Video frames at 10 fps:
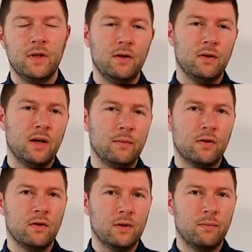then you come
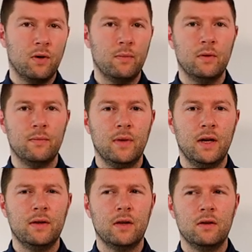across a problem
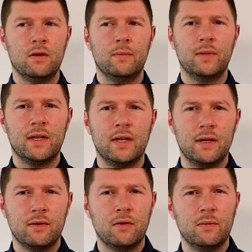and you go to the
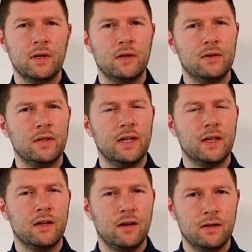beginner groups and you
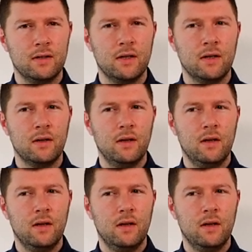seek an answer